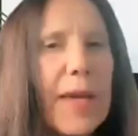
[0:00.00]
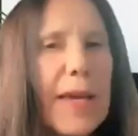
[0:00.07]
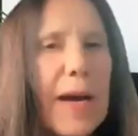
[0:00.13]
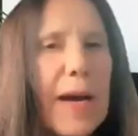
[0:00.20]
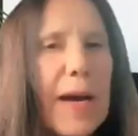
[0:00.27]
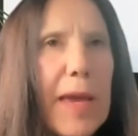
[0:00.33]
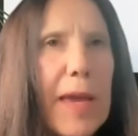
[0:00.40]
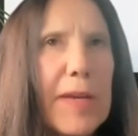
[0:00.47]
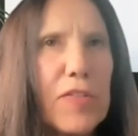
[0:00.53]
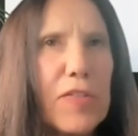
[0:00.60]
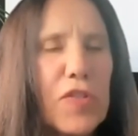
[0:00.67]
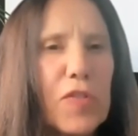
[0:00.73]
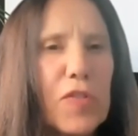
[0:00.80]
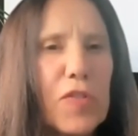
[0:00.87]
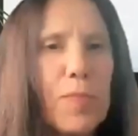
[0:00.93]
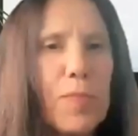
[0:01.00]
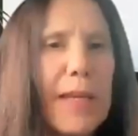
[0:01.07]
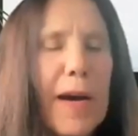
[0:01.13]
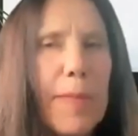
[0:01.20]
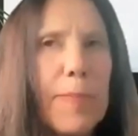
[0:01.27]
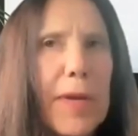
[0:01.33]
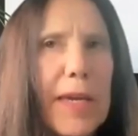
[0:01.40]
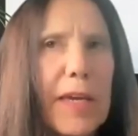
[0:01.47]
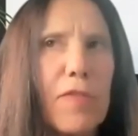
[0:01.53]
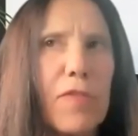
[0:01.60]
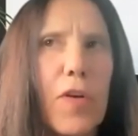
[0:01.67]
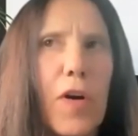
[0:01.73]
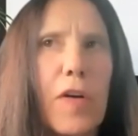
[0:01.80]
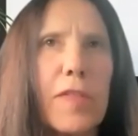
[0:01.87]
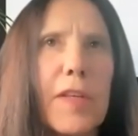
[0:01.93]
I mean, maybe it's just me not being
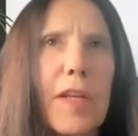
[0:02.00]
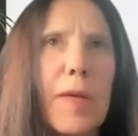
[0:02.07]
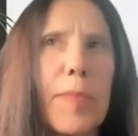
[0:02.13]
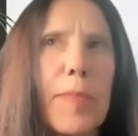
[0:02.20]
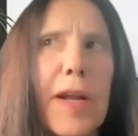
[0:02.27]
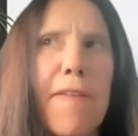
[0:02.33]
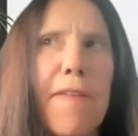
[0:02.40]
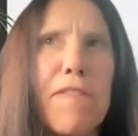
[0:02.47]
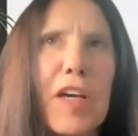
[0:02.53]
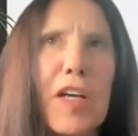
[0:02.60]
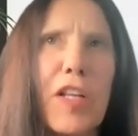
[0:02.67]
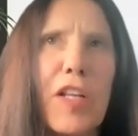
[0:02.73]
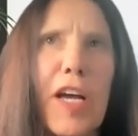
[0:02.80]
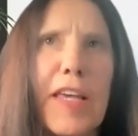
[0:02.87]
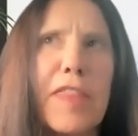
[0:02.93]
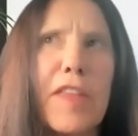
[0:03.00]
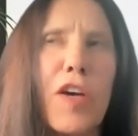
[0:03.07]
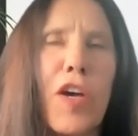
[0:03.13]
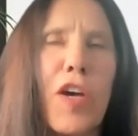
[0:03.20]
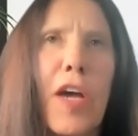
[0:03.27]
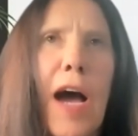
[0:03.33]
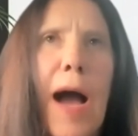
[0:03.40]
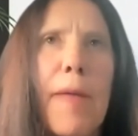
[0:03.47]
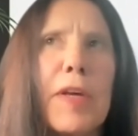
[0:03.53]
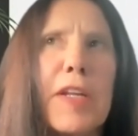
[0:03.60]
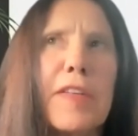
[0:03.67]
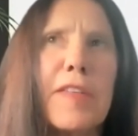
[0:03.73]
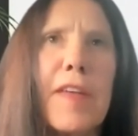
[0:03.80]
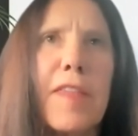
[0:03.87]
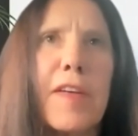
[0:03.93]
involved in it, but I feel like I'm going
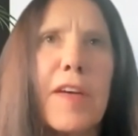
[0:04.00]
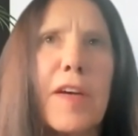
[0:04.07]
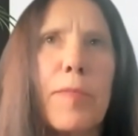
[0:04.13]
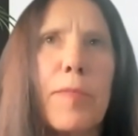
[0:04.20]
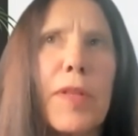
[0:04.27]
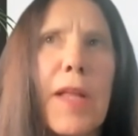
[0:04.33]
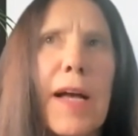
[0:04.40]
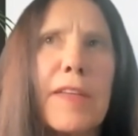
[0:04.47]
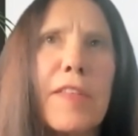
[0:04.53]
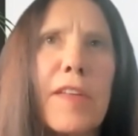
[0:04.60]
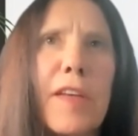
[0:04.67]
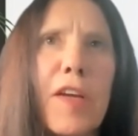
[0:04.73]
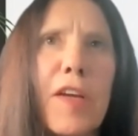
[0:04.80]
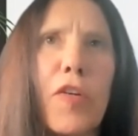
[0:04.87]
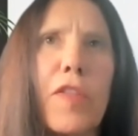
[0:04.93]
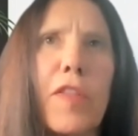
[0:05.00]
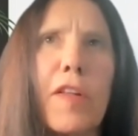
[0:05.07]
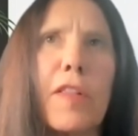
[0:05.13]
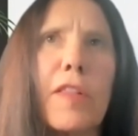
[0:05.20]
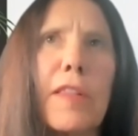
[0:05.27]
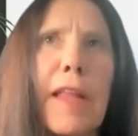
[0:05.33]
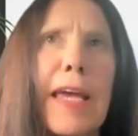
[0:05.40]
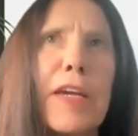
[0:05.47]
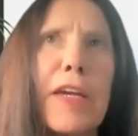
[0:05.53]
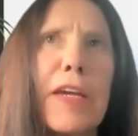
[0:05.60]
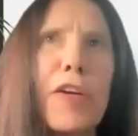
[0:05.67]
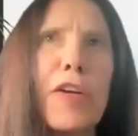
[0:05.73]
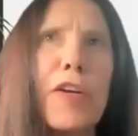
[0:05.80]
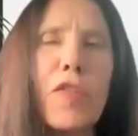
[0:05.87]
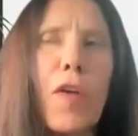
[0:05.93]
to say the complexity or the
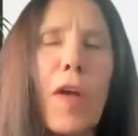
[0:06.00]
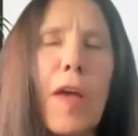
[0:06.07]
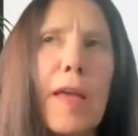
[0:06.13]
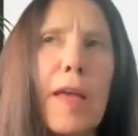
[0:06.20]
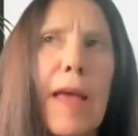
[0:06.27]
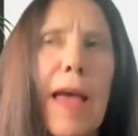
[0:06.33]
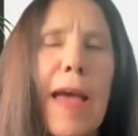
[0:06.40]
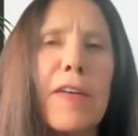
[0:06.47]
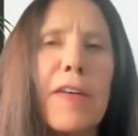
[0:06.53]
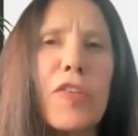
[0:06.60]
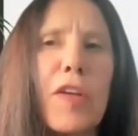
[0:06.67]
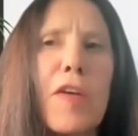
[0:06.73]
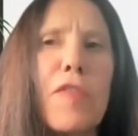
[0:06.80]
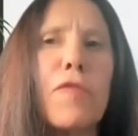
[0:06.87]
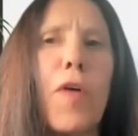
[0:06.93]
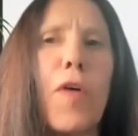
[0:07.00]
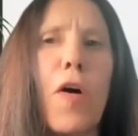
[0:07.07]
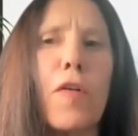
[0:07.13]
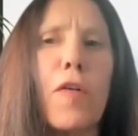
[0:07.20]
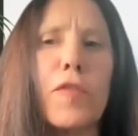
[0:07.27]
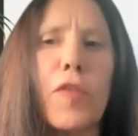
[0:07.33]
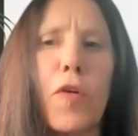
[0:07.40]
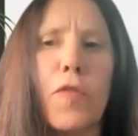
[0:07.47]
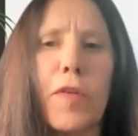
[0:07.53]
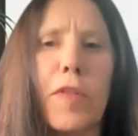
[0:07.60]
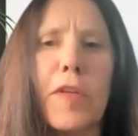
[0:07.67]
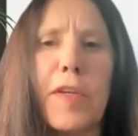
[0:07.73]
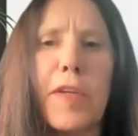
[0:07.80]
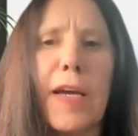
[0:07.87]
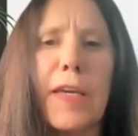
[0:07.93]
layers has evolved over
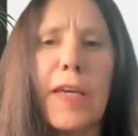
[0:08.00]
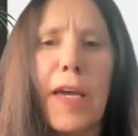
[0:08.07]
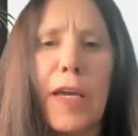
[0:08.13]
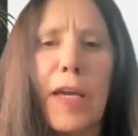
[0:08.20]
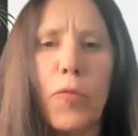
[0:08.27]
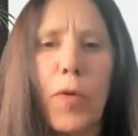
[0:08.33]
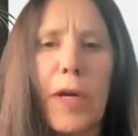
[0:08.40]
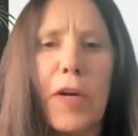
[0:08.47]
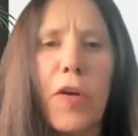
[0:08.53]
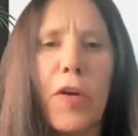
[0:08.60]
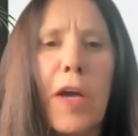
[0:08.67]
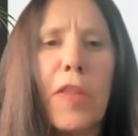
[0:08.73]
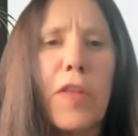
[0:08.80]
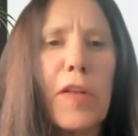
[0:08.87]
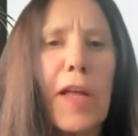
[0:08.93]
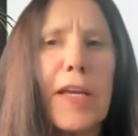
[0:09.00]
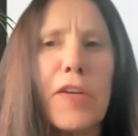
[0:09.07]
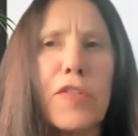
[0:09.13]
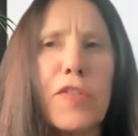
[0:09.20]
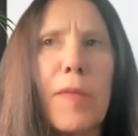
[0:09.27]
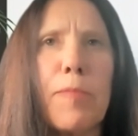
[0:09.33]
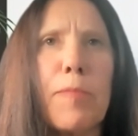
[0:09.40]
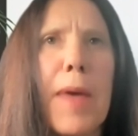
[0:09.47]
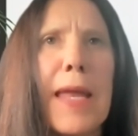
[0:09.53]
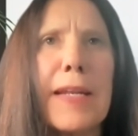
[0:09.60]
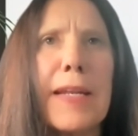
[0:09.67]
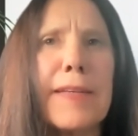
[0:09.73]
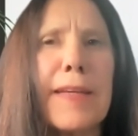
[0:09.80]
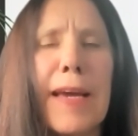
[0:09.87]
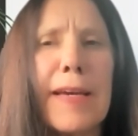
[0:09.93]
the decade, where, like you said,
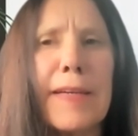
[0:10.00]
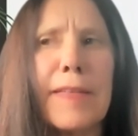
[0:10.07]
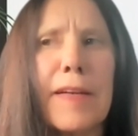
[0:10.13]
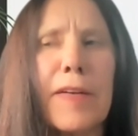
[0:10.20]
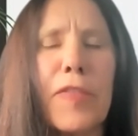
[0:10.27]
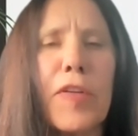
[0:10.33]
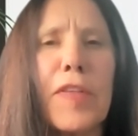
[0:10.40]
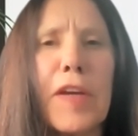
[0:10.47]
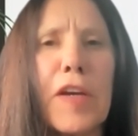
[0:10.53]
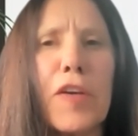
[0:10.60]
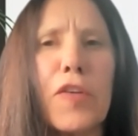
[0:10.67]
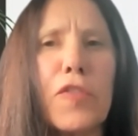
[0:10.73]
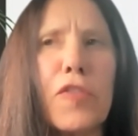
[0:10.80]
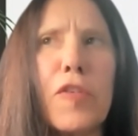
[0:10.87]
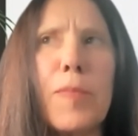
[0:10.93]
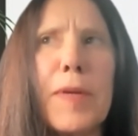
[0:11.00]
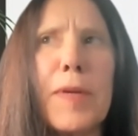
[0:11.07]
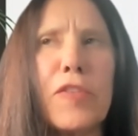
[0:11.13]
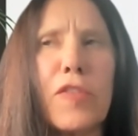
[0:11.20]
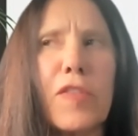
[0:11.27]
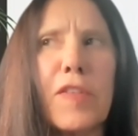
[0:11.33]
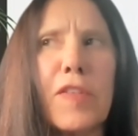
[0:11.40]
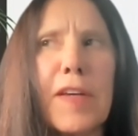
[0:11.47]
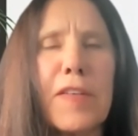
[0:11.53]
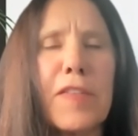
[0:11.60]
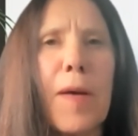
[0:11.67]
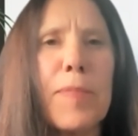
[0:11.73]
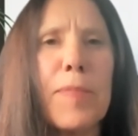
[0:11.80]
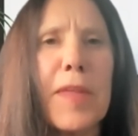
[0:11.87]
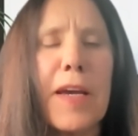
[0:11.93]
meta tags and everything. It used to be just stick
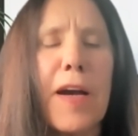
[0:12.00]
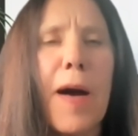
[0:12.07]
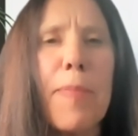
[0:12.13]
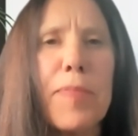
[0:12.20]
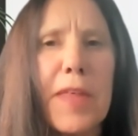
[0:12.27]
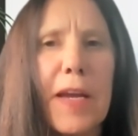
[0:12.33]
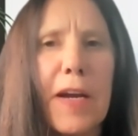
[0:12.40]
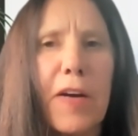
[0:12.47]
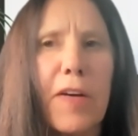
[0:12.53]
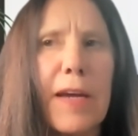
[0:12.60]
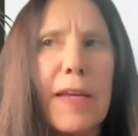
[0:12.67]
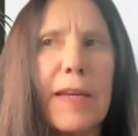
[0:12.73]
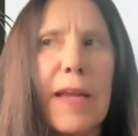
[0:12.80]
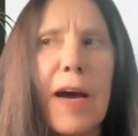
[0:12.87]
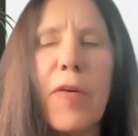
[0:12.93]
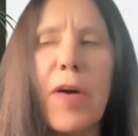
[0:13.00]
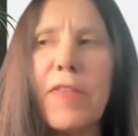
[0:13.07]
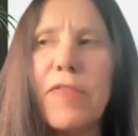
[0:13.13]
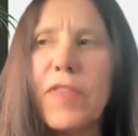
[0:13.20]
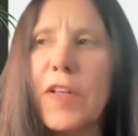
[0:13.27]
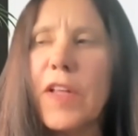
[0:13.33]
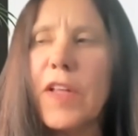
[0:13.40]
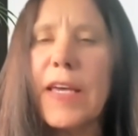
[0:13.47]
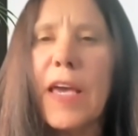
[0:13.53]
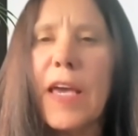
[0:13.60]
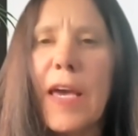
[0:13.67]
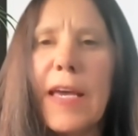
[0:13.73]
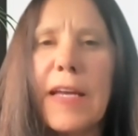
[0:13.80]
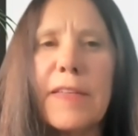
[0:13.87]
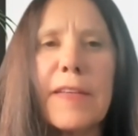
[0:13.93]
something up there. And now I feel like
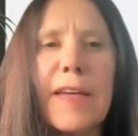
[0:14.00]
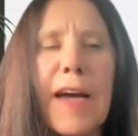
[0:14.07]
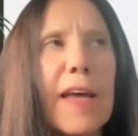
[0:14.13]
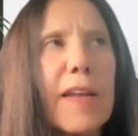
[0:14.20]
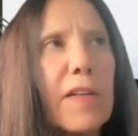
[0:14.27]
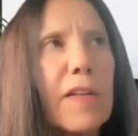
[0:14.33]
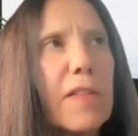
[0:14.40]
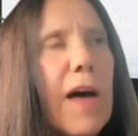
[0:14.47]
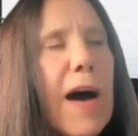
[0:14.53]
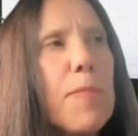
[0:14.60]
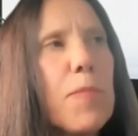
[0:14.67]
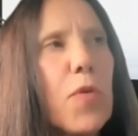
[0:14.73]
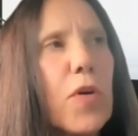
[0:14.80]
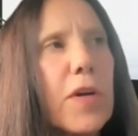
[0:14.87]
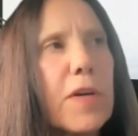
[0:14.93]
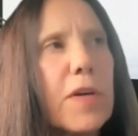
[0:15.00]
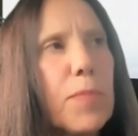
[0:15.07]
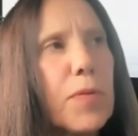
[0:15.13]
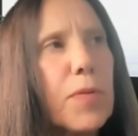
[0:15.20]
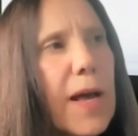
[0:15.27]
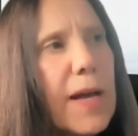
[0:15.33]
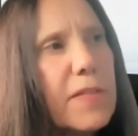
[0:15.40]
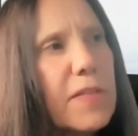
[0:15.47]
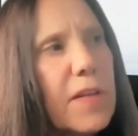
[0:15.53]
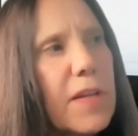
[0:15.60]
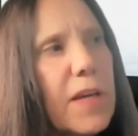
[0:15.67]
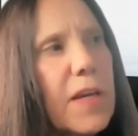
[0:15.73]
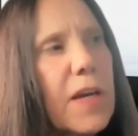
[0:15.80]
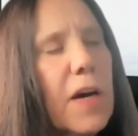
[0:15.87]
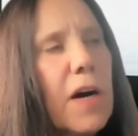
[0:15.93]
got a lot more
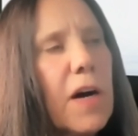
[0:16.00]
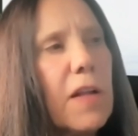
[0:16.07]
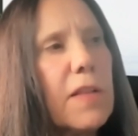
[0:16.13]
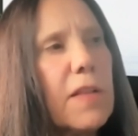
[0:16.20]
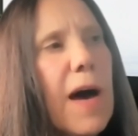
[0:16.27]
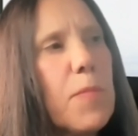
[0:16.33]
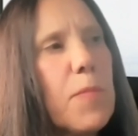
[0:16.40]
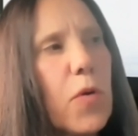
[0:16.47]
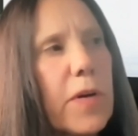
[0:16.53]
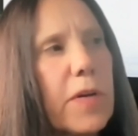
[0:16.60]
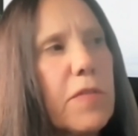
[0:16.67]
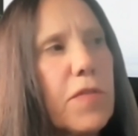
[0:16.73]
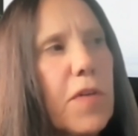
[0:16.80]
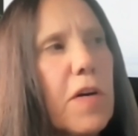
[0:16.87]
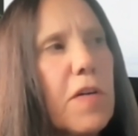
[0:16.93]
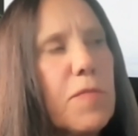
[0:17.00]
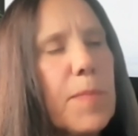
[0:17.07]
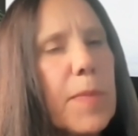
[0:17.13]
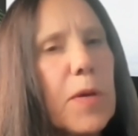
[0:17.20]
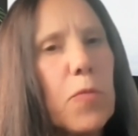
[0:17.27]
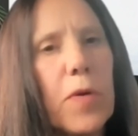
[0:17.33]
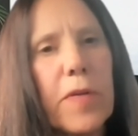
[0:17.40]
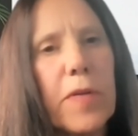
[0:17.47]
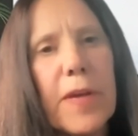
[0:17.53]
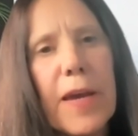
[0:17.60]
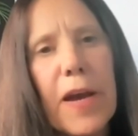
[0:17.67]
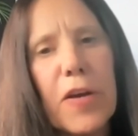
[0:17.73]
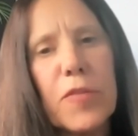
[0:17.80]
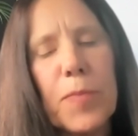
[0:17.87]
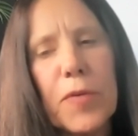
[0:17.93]
complexity, a lot more involvement, where
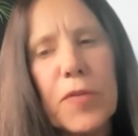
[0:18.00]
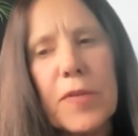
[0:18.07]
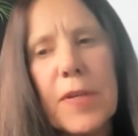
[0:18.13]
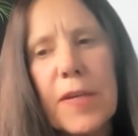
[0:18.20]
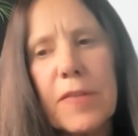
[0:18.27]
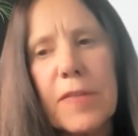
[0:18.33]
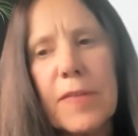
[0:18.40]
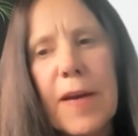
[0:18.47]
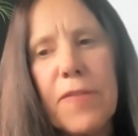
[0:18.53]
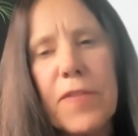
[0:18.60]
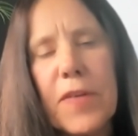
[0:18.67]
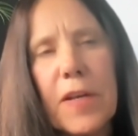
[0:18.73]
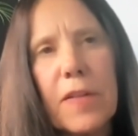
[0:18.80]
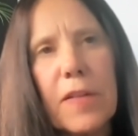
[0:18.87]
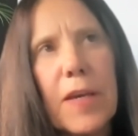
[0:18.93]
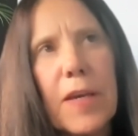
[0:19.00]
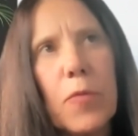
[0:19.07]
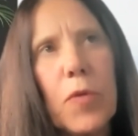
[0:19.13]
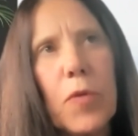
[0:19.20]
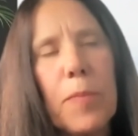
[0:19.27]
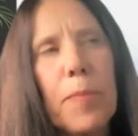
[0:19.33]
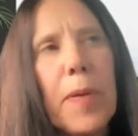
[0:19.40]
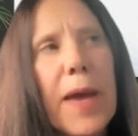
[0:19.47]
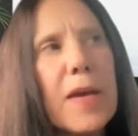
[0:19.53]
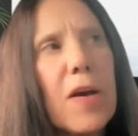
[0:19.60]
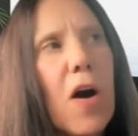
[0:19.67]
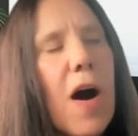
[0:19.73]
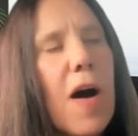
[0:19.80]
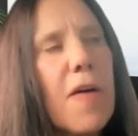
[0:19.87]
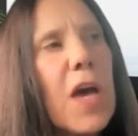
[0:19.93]
the expertise definitely would
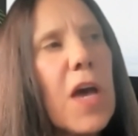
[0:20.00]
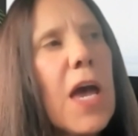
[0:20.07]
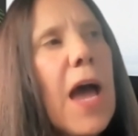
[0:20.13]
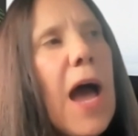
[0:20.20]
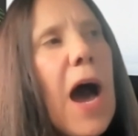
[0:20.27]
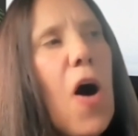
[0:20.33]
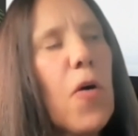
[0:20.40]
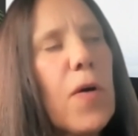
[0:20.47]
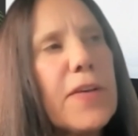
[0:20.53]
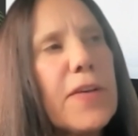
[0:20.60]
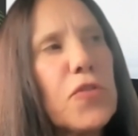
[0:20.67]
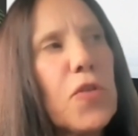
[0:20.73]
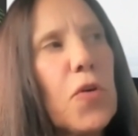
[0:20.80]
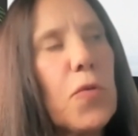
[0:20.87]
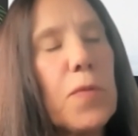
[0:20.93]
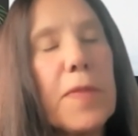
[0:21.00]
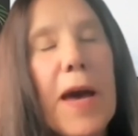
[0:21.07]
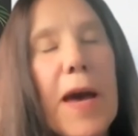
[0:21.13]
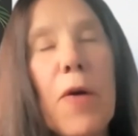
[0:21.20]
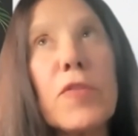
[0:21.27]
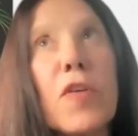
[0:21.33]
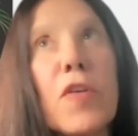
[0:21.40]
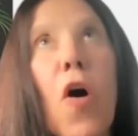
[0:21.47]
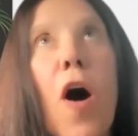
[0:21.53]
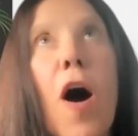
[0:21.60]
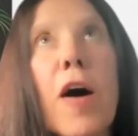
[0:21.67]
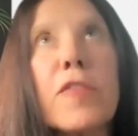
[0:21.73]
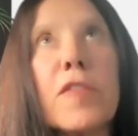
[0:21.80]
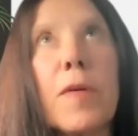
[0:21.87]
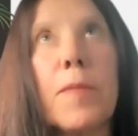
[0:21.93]
pay off. Okay, so that was an
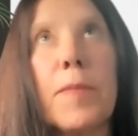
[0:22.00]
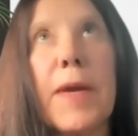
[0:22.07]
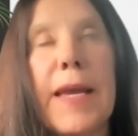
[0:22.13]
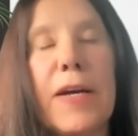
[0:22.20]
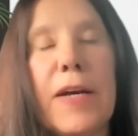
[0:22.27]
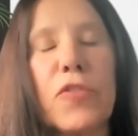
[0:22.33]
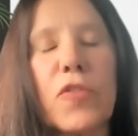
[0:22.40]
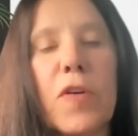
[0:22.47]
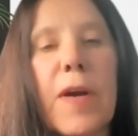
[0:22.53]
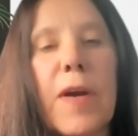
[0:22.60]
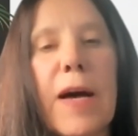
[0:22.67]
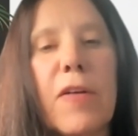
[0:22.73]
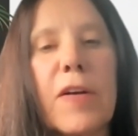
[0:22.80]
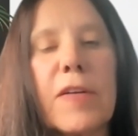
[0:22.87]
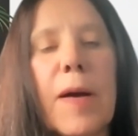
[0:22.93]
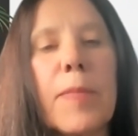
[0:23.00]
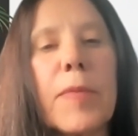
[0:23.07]
awesome answer, Alex.